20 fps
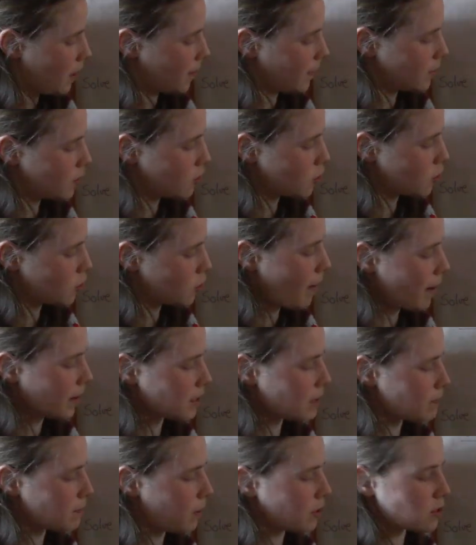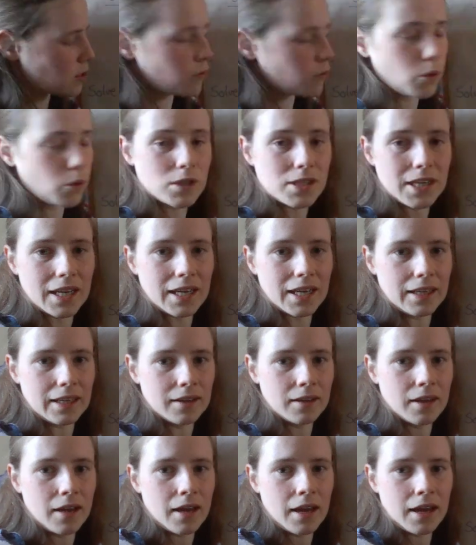that 2x plus
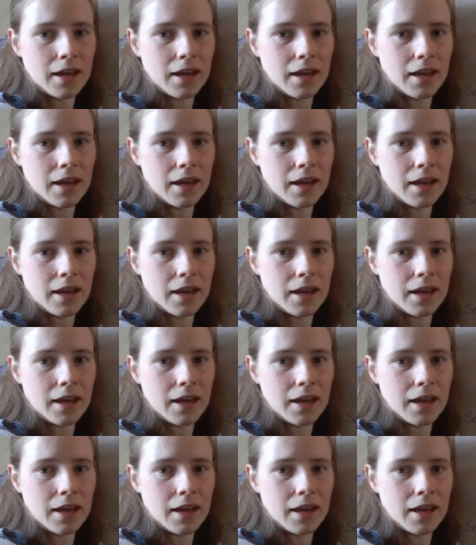14